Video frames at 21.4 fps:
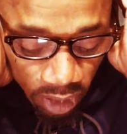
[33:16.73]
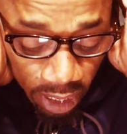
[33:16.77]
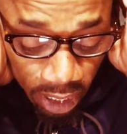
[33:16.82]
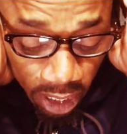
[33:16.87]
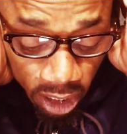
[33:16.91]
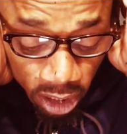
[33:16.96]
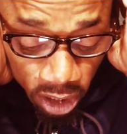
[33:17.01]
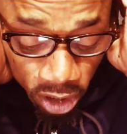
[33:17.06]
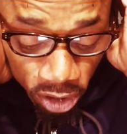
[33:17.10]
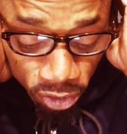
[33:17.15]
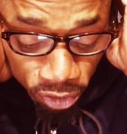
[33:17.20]

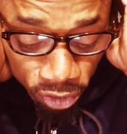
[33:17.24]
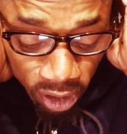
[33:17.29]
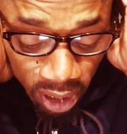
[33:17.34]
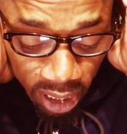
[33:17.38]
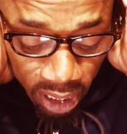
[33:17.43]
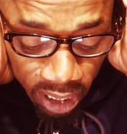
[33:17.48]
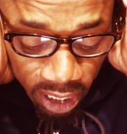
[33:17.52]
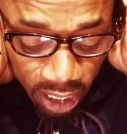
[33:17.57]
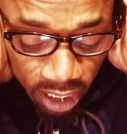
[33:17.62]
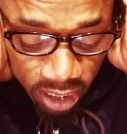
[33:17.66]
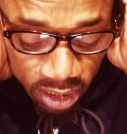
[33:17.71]
And your
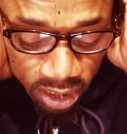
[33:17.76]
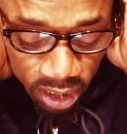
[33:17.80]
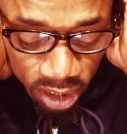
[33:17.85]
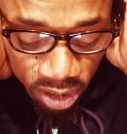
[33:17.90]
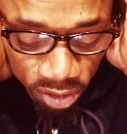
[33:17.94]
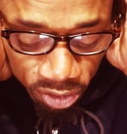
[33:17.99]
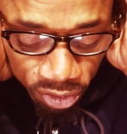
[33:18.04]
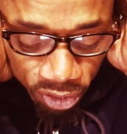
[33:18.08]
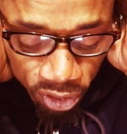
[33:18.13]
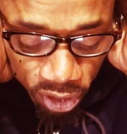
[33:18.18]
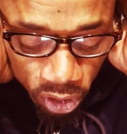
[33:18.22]
vines
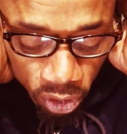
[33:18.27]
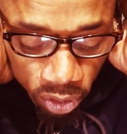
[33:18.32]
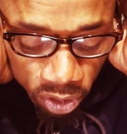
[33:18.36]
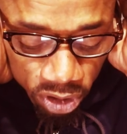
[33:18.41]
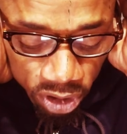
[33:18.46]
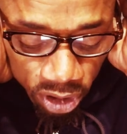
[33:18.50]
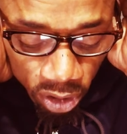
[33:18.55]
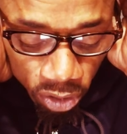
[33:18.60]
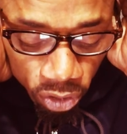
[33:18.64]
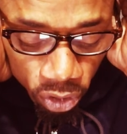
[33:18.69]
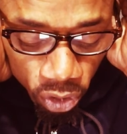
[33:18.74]
in the field
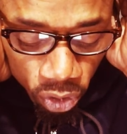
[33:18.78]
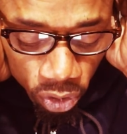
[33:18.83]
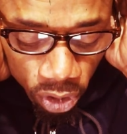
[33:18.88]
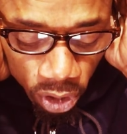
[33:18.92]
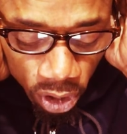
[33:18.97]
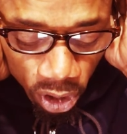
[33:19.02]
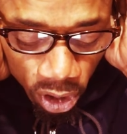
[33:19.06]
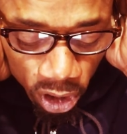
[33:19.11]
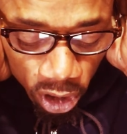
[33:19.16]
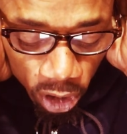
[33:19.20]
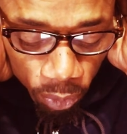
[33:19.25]
shall no
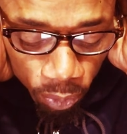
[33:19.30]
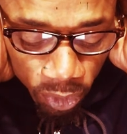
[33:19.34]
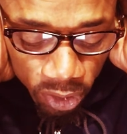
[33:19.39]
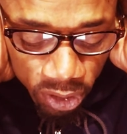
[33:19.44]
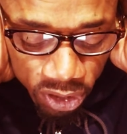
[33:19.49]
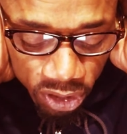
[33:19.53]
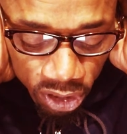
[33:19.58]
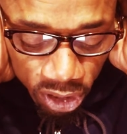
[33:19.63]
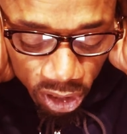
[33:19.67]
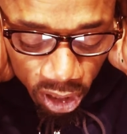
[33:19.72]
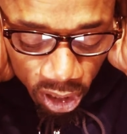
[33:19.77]
longer
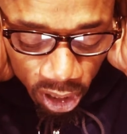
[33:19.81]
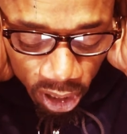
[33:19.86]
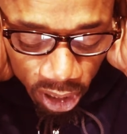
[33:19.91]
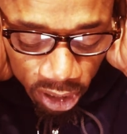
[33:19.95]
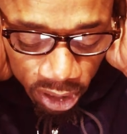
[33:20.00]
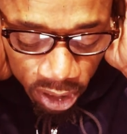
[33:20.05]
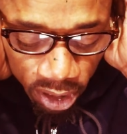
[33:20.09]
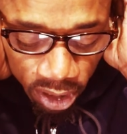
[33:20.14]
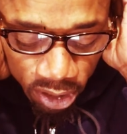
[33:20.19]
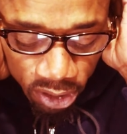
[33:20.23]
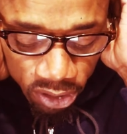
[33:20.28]

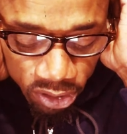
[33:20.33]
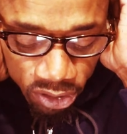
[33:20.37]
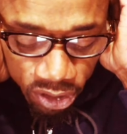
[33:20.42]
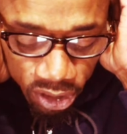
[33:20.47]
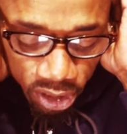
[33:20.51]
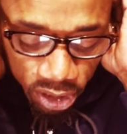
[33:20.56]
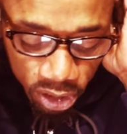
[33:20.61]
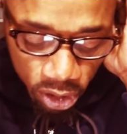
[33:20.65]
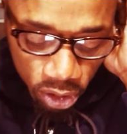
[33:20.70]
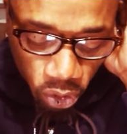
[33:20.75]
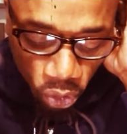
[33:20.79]
miscarry,
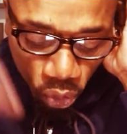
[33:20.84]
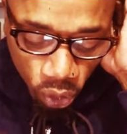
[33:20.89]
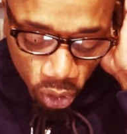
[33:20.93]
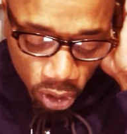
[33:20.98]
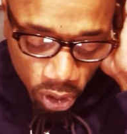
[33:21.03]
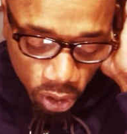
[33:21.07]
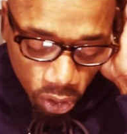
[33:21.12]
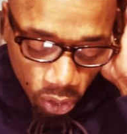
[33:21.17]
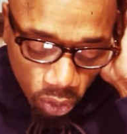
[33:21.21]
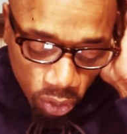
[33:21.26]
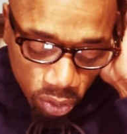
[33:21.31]
said the
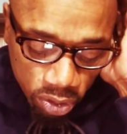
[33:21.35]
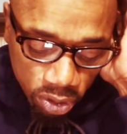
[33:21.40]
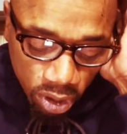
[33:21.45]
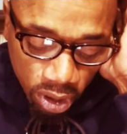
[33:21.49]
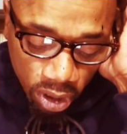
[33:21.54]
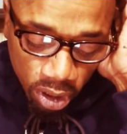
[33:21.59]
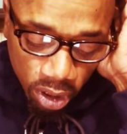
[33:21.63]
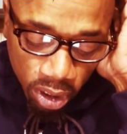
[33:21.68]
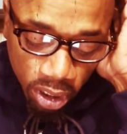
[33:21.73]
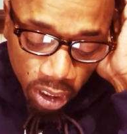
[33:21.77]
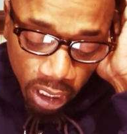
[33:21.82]
Lord of hosts,
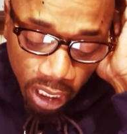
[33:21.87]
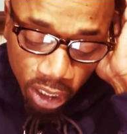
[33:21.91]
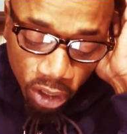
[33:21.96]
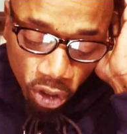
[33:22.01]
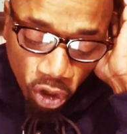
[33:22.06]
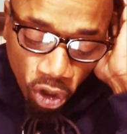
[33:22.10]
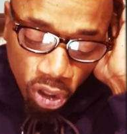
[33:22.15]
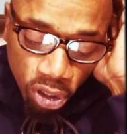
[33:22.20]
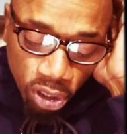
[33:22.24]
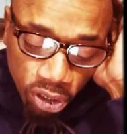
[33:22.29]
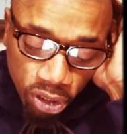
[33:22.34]
and
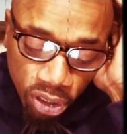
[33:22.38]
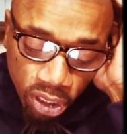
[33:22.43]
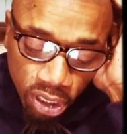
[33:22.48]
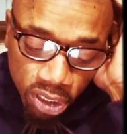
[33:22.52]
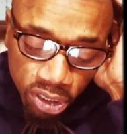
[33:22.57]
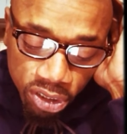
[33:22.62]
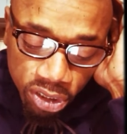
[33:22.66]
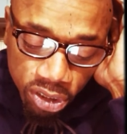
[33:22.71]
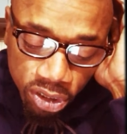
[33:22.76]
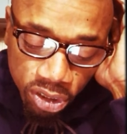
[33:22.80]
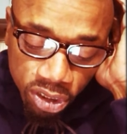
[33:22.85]
all the
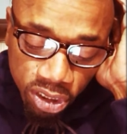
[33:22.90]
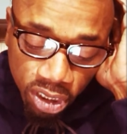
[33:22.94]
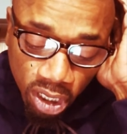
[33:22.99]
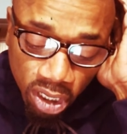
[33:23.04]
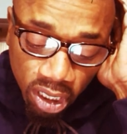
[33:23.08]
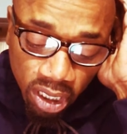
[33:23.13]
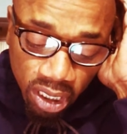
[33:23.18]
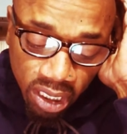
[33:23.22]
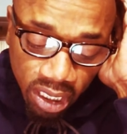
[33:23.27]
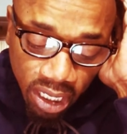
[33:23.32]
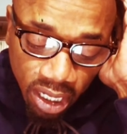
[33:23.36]
nations
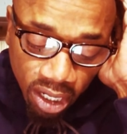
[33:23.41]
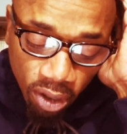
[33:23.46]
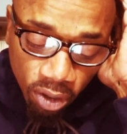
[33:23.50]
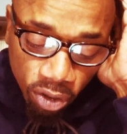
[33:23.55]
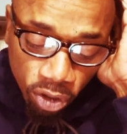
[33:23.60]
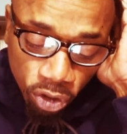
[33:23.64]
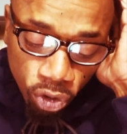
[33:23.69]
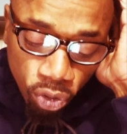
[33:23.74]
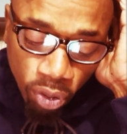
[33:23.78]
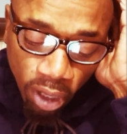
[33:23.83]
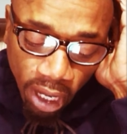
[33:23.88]
shall
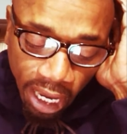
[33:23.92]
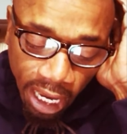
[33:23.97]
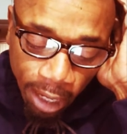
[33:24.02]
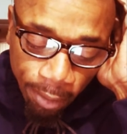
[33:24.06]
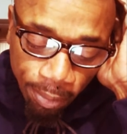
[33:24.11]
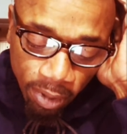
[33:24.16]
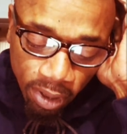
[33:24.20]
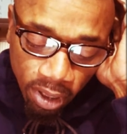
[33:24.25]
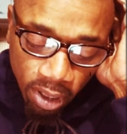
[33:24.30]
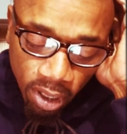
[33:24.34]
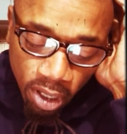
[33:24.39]
account you
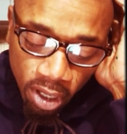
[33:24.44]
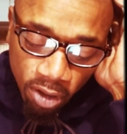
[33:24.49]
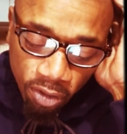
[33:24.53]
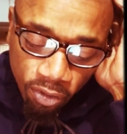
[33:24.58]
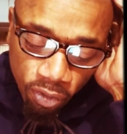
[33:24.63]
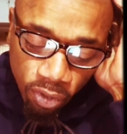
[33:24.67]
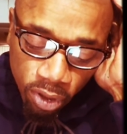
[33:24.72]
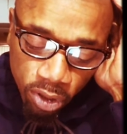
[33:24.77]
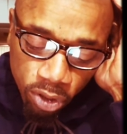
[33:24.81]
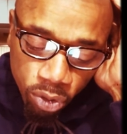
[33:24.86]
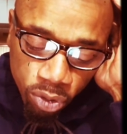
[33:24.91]
happy,
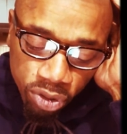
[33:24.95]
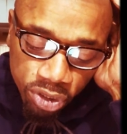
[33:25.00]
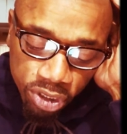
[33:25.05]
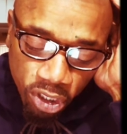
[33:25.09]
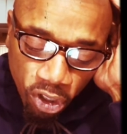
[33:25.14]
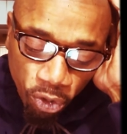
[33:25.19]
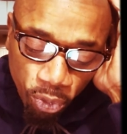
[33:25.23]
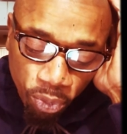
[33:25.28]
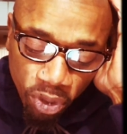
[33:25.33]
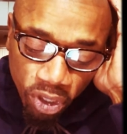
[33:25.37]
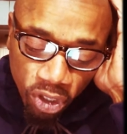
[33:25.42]
for you
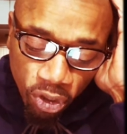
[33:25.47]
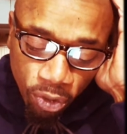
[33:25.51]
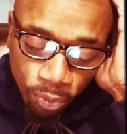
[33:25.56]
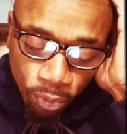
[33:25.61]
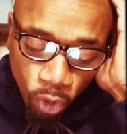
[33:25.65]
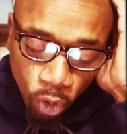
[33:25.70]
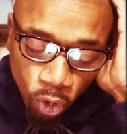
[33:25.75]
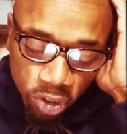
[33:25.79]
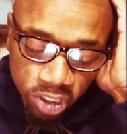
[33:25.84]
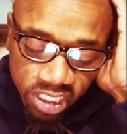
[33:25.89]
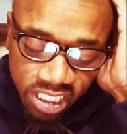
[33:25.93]
shall be the
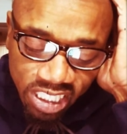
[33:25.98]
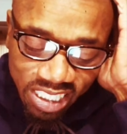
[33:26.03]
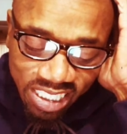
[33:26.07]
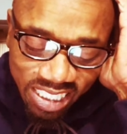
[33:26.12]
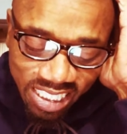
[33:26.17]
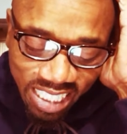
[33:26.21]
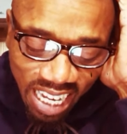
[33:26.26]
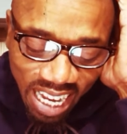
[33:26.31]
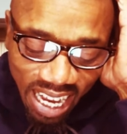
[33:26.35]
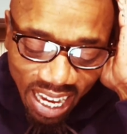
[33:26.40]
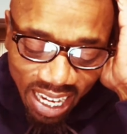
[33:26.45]
most
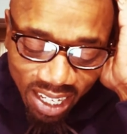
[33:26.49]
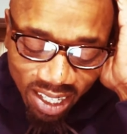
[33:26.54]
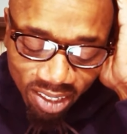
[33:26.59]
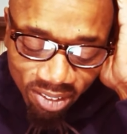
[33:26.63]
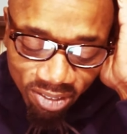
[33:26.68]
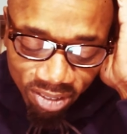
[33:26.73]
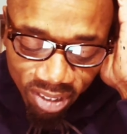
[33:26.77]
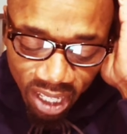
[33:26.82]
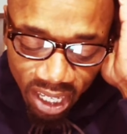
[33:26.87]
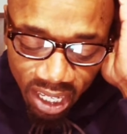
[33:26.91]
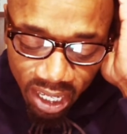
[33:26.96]
desired
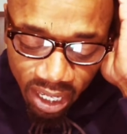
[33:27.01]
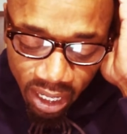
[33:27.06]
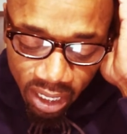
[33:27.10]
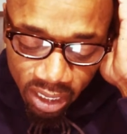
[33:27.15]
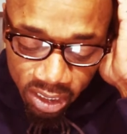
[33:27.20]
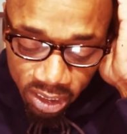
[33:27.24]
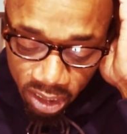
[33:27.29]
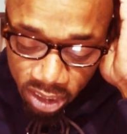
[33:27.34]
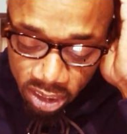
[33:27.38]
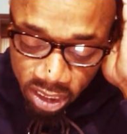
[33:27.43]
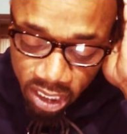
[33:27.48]
of
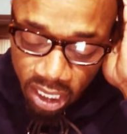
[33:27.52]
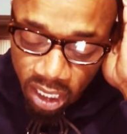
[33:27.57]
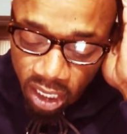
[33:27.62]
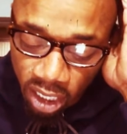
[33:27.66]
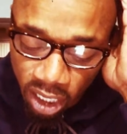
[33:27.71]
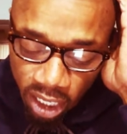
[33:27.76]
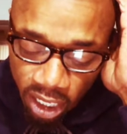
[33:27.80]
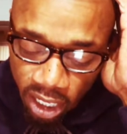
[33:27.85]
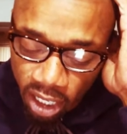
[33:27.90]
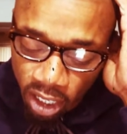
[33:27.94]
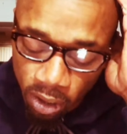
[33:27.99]
lands, because their
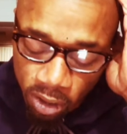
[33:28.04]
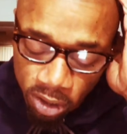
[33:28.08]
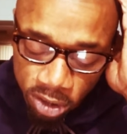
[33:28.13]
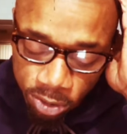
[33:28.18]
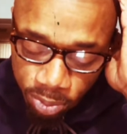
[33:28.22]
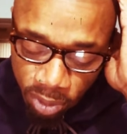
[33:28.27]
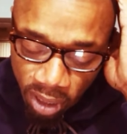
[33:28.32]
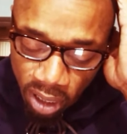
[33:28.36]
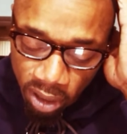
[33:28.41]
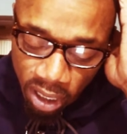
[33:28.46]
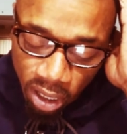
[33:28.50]
land gonna
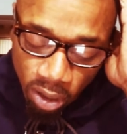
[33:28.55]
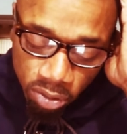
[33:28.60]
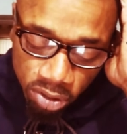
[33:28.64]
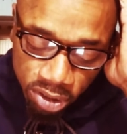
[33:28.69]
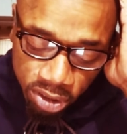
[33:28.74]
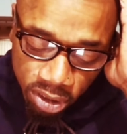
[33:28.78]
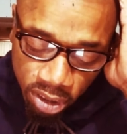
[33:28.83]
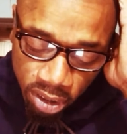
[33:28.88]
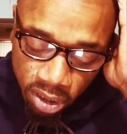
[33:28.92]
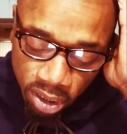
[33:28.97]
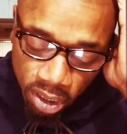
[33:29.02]
sprout out
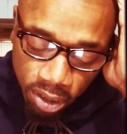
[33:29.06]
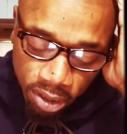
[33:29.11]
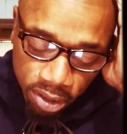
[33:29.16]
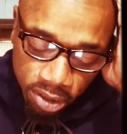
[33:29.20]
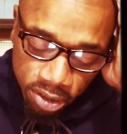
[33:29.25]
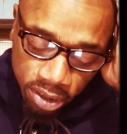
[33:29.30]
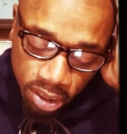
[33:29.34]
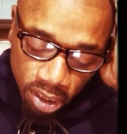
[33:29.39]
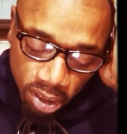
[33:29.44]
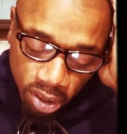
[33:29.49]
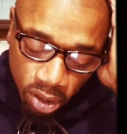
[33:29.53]
shit
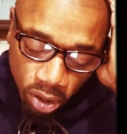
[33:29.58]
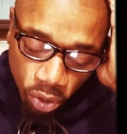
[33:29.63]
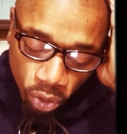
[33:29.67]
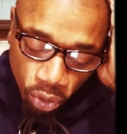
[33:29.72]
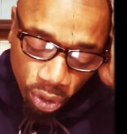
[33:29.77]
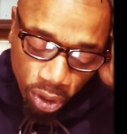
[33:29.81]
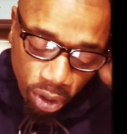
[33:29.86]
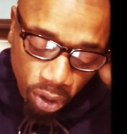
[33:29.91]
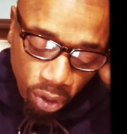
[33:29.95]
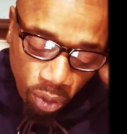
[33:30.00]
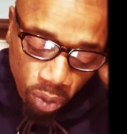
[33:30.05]
said the
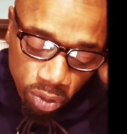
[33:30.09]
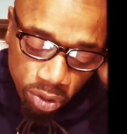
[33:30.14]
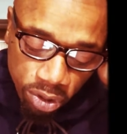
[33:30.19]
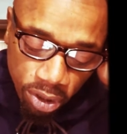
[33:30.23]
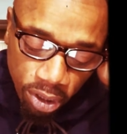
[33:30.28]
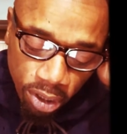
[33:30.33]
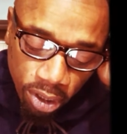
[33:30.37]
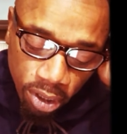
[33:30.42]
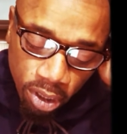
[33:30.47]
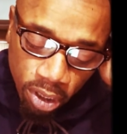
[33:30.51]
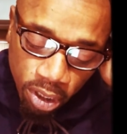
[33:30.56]
Lord of
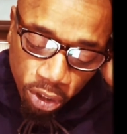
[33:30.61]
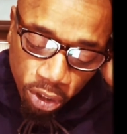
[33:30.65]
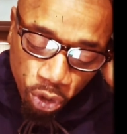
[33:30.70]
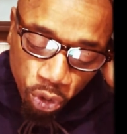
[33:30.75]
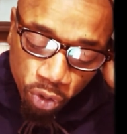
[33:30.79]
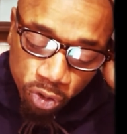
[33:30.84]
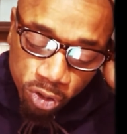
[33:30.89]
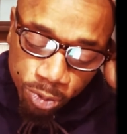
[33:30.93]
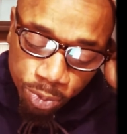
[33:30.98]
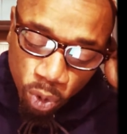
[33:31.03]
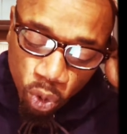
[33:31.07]
hosts.
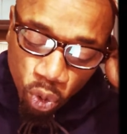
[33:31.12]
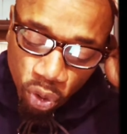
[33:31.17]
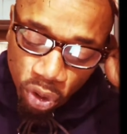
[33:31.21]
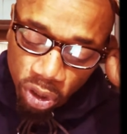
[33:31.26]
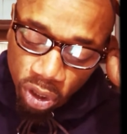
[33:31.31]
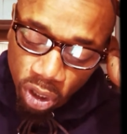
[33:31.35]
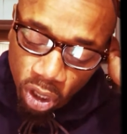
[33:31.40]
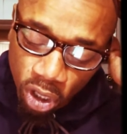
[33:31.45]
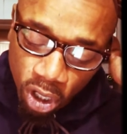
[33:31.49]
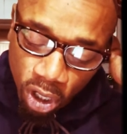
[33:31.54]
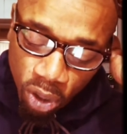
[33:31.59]
You have
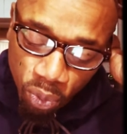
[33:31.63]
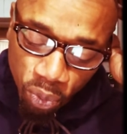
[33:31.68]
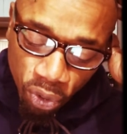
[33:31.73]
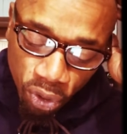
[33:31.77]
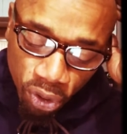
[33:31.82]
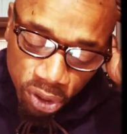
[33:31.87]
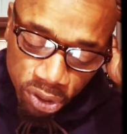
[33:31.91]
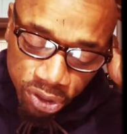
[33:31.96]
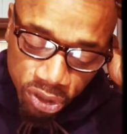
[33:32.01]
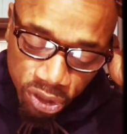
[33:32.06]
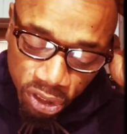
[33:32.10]
spoken hard
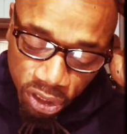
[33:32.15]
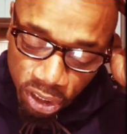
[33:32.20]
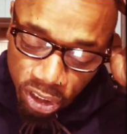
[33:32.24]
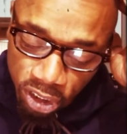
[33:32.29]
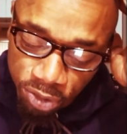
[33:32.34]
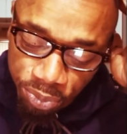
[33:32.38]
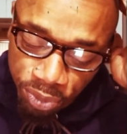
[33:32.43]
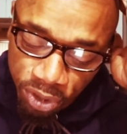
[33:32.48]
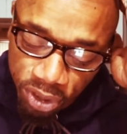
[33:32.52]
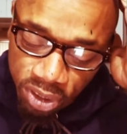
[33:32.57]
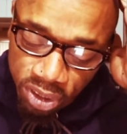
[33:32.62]
words
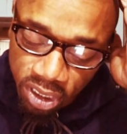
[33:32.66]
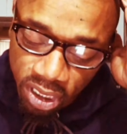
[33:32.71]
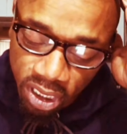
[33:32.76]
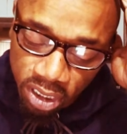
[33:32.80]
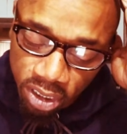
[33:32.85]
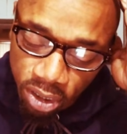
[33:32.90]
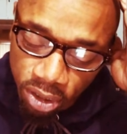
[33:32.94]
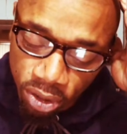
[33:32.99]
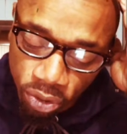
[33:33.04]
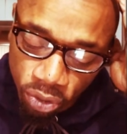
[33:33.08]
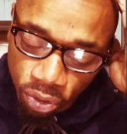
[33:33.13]
against me,
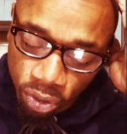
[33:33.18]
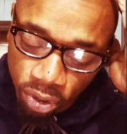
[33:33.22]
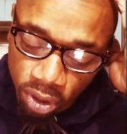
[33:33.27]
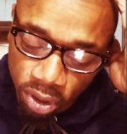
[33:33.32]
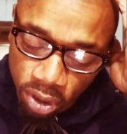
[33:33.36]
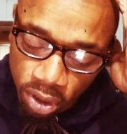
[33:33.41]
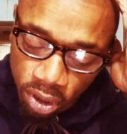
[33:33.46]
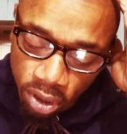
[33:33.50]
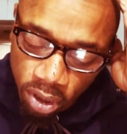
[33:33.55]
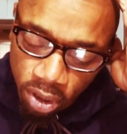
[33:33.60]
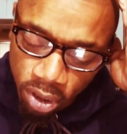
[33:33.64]
said the Lord.